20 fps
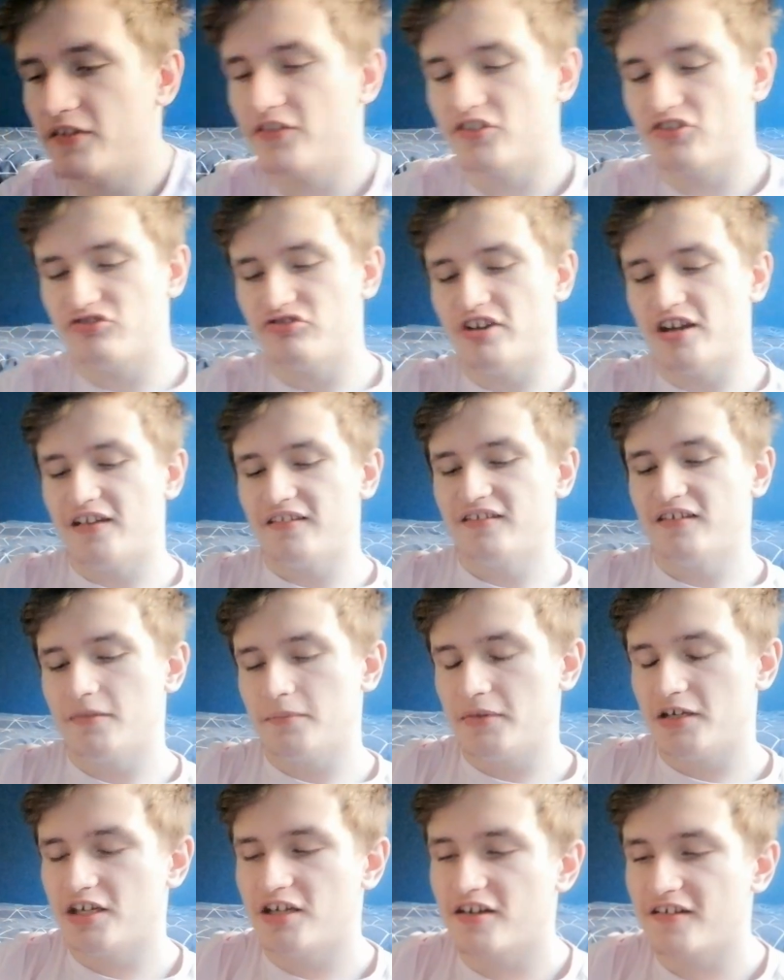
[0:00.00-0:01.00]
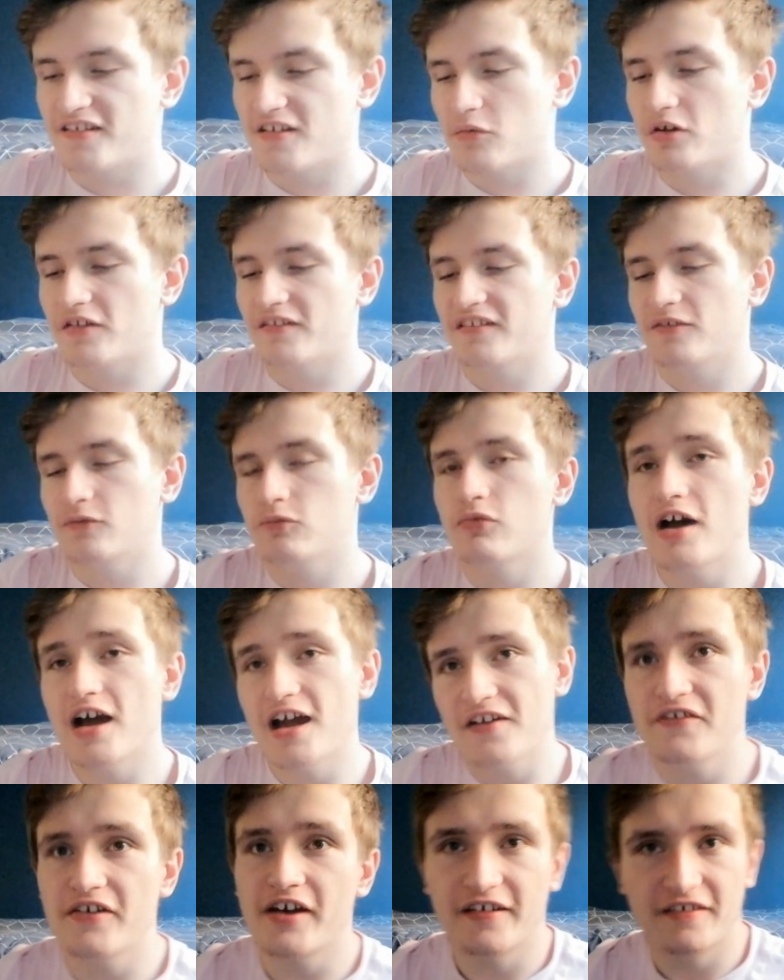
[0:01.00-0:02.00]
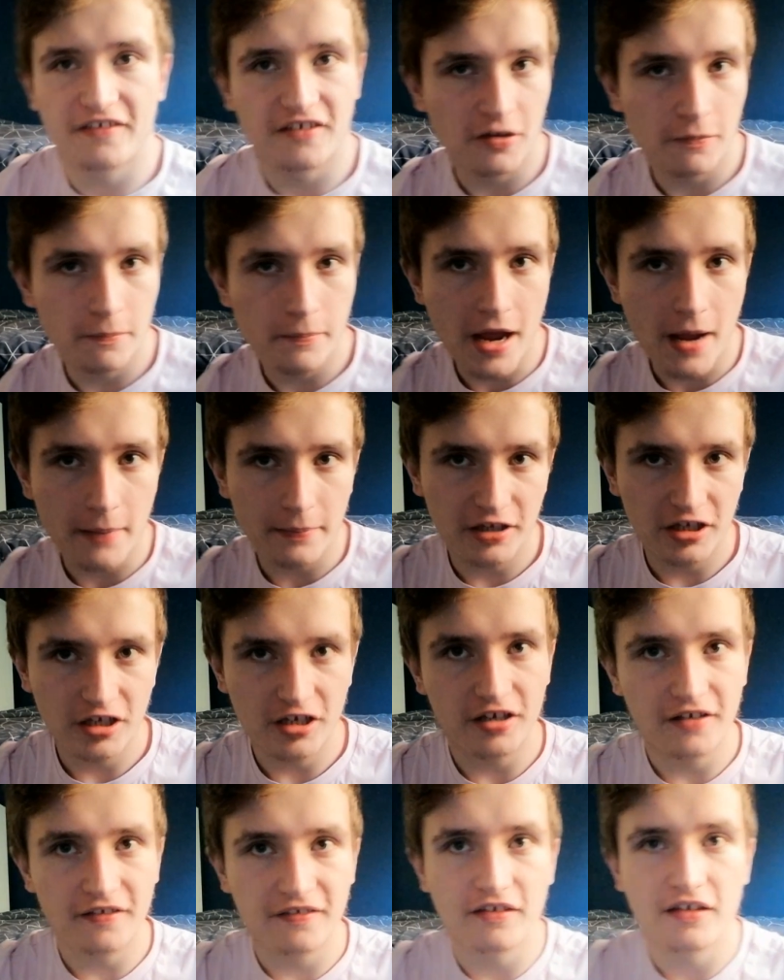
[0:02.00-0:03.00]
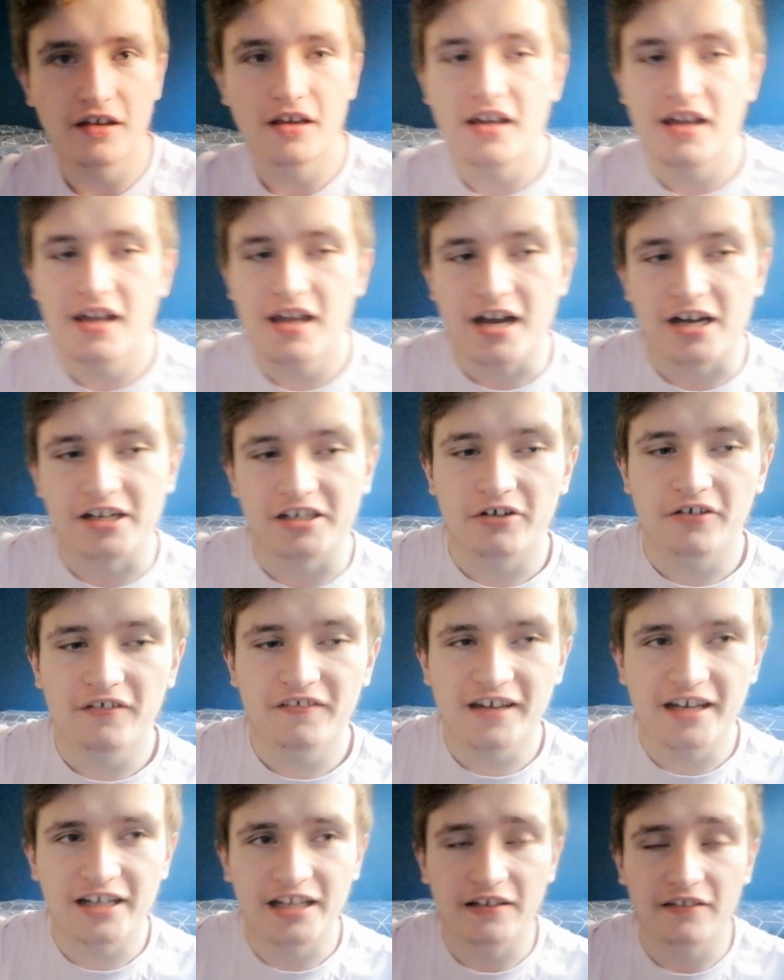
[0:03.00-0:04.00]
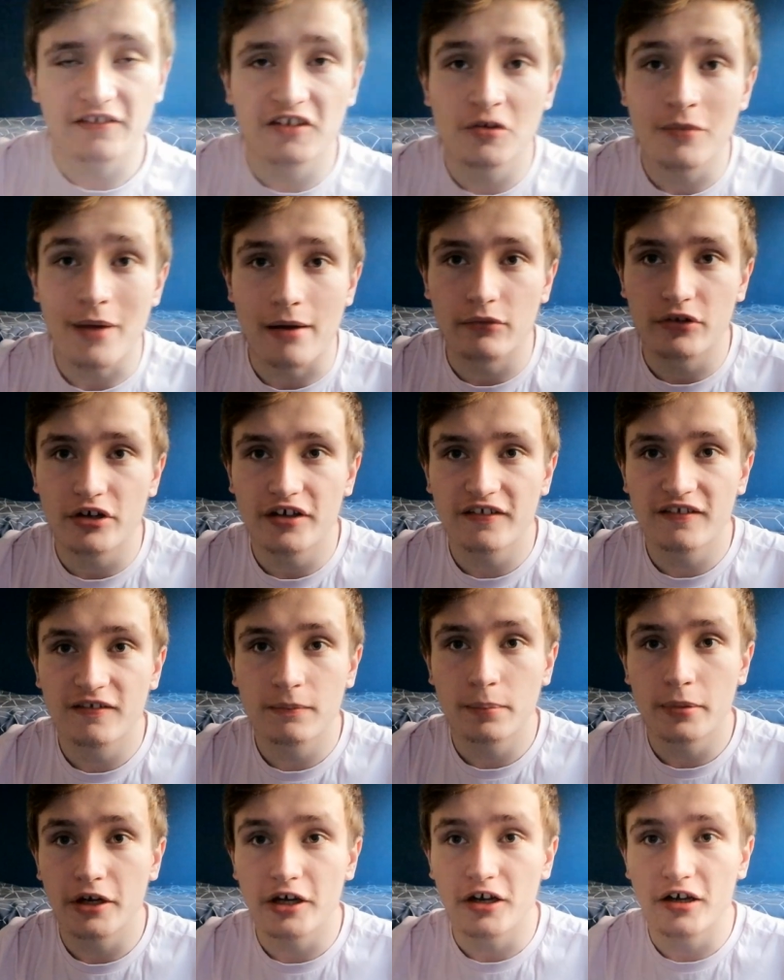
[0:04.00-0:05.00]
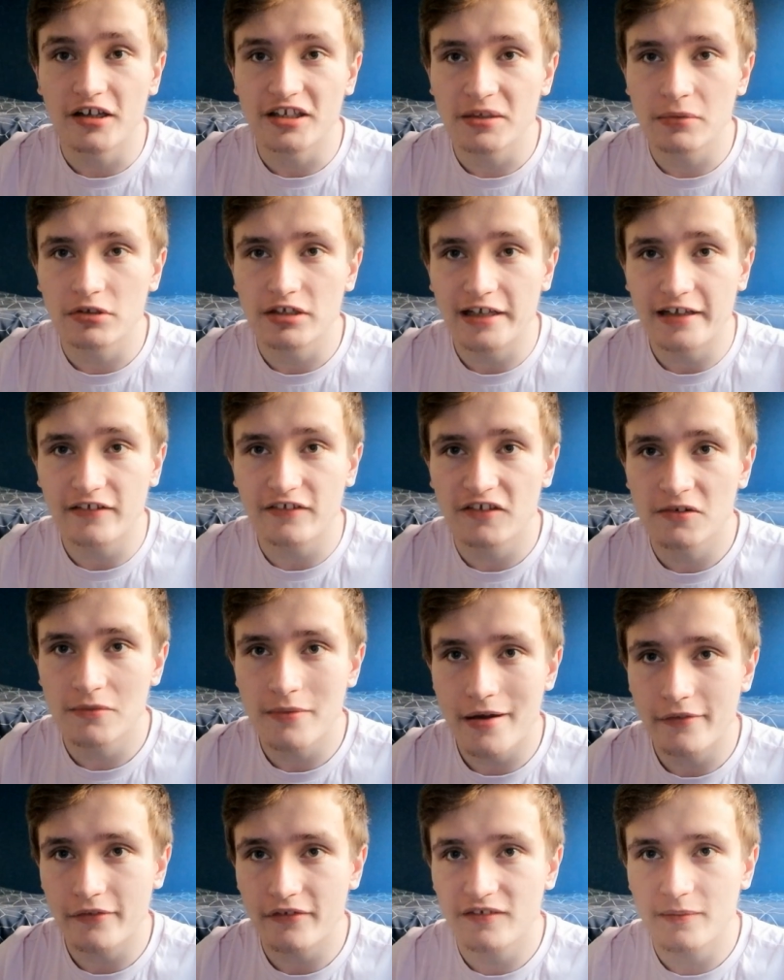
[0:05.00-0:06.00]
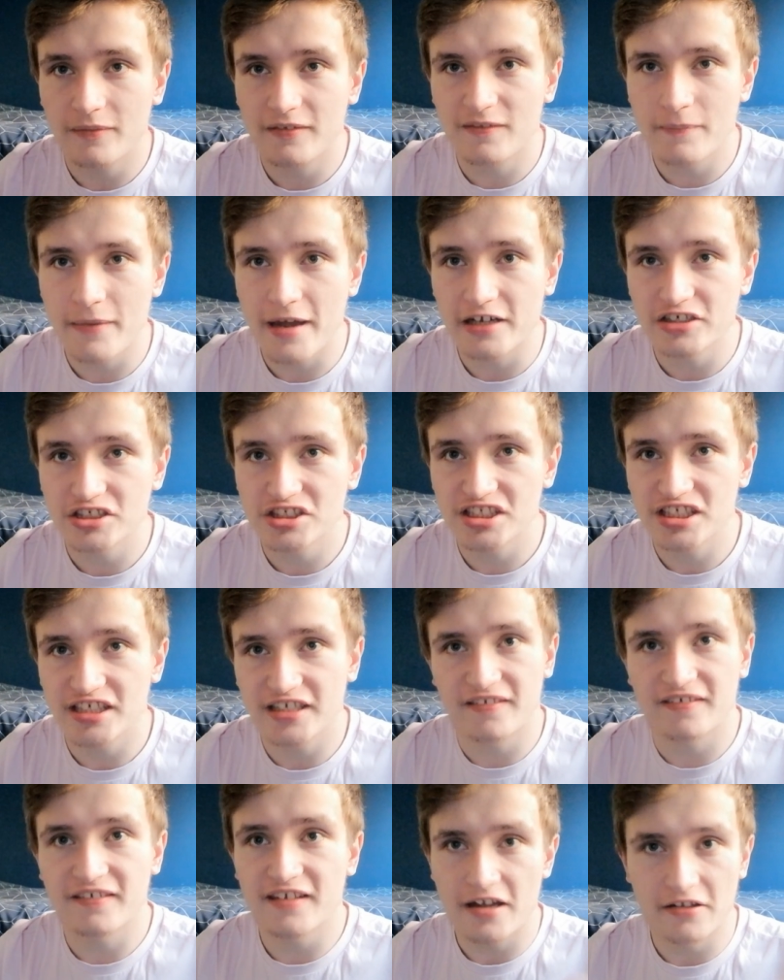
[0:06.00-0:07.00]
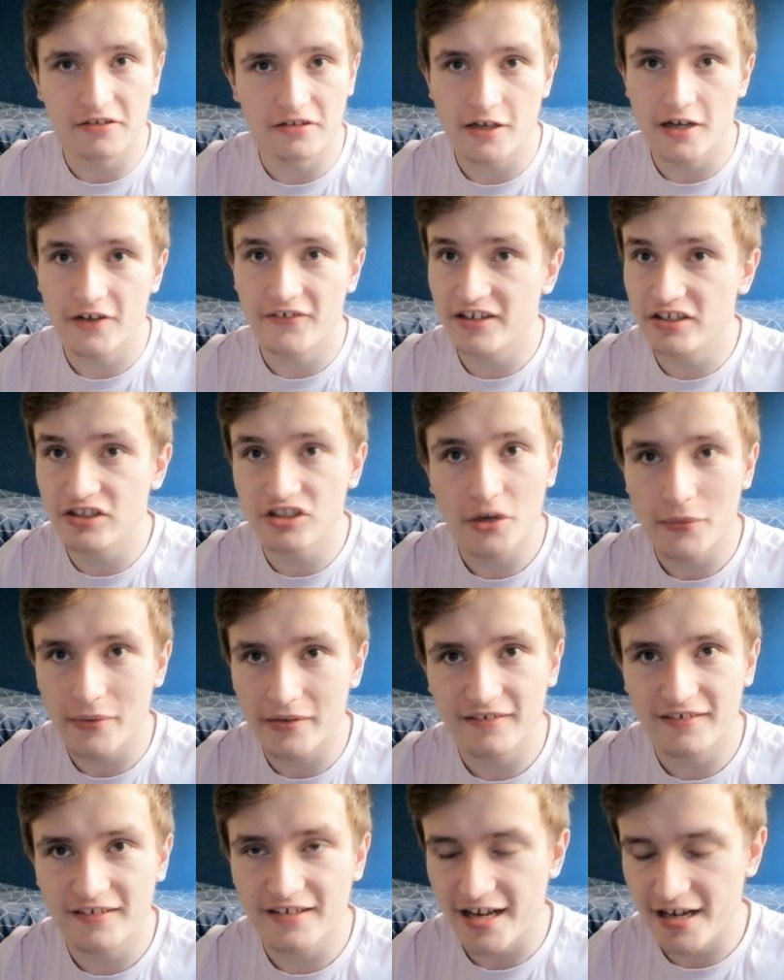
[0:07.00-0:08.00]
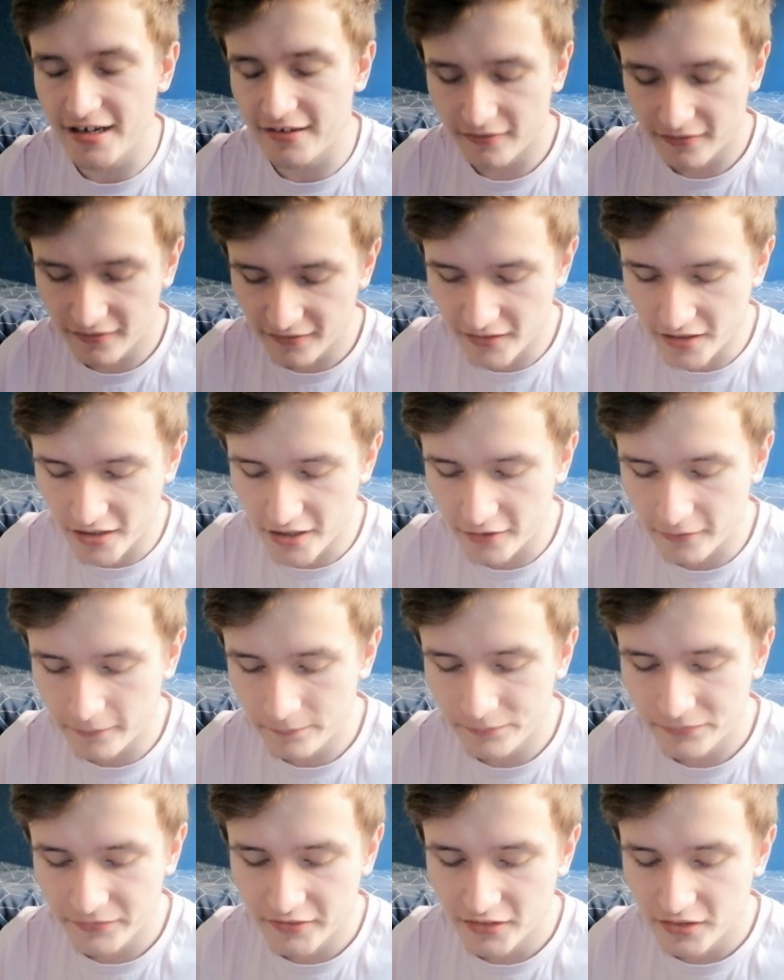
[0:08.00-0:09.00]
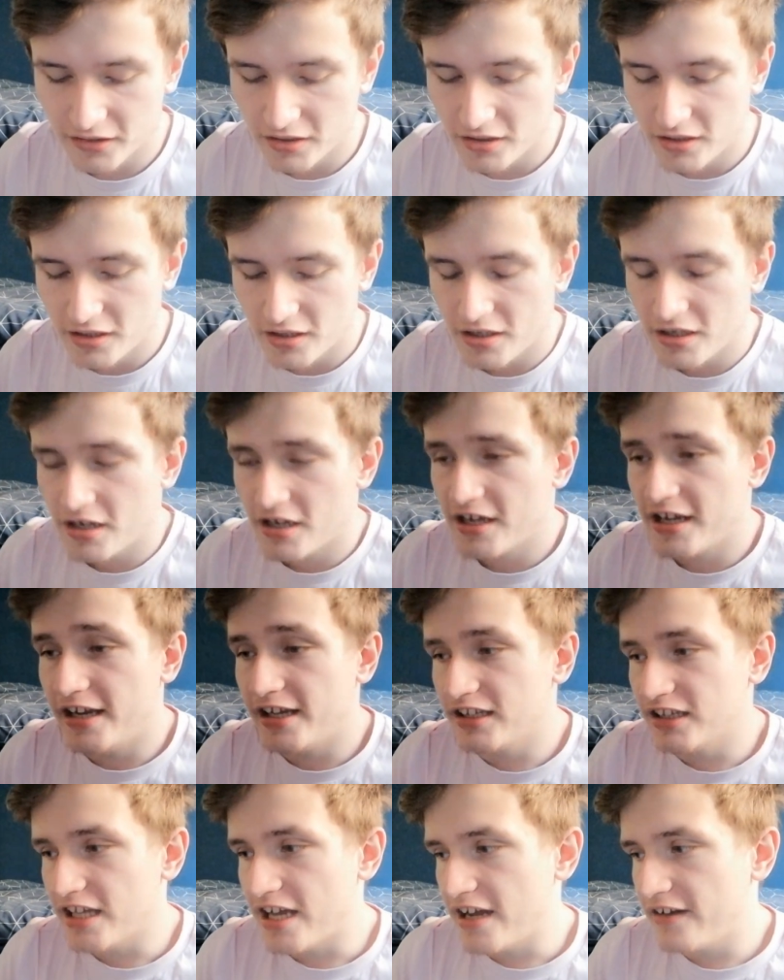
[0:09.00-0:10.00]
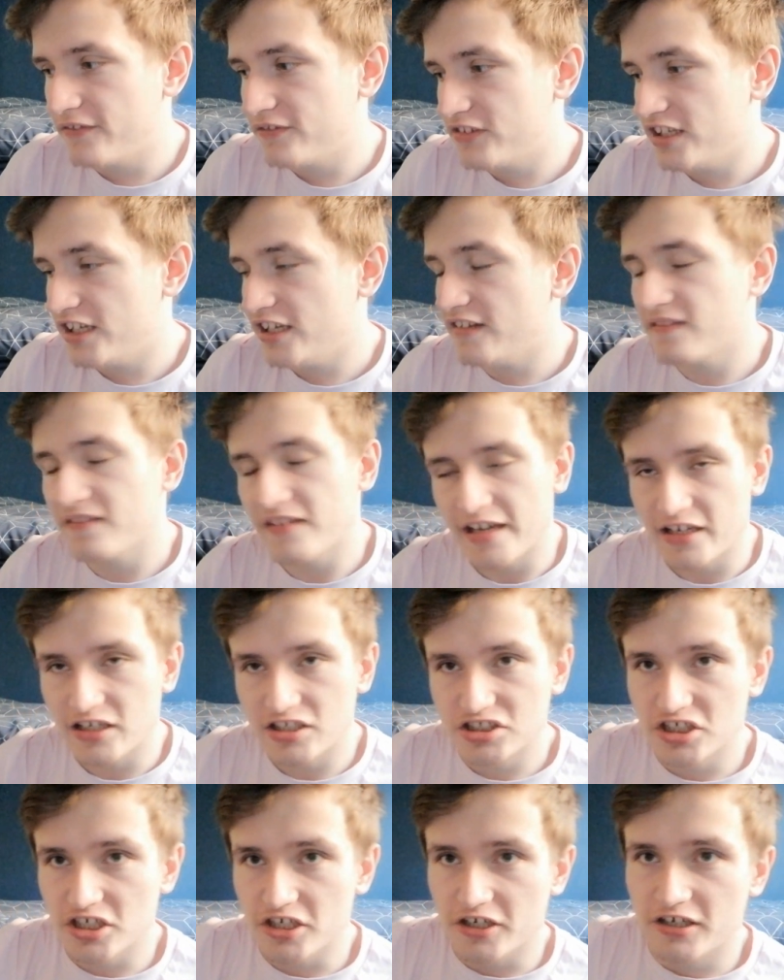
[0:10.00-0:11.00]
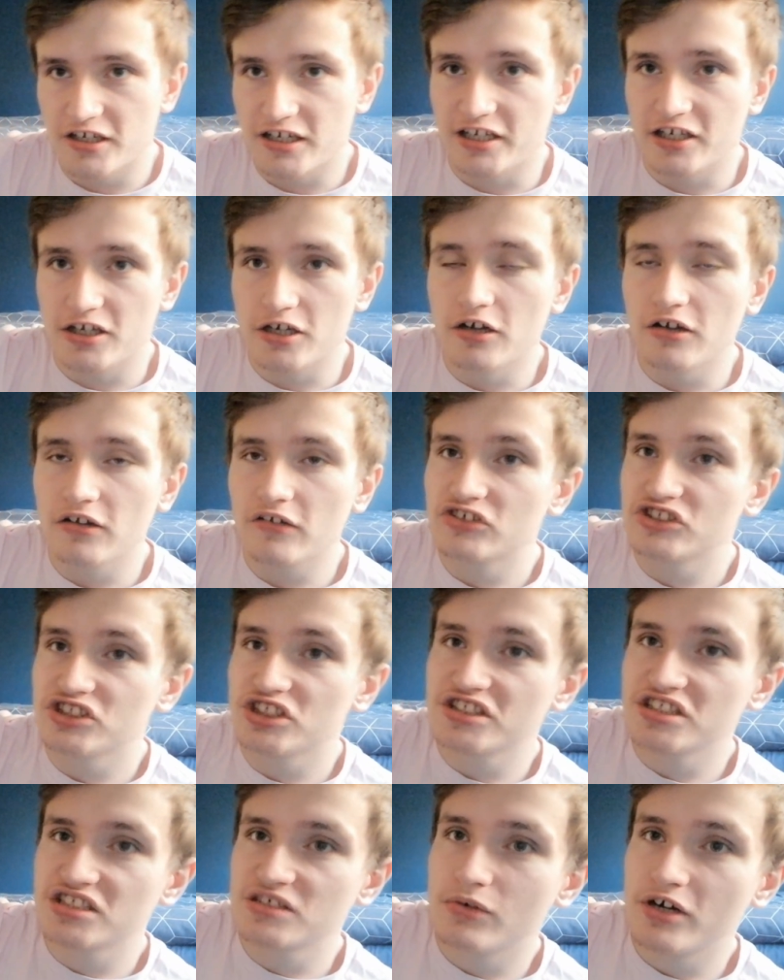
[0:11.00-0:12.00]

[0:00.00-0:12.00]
frustrated because I wanted Wi-Fi so bad because I know it would take like 2 hours, but I didn't want like 2 hours to be spent just like sat there with like no internet. So it left the station and it got just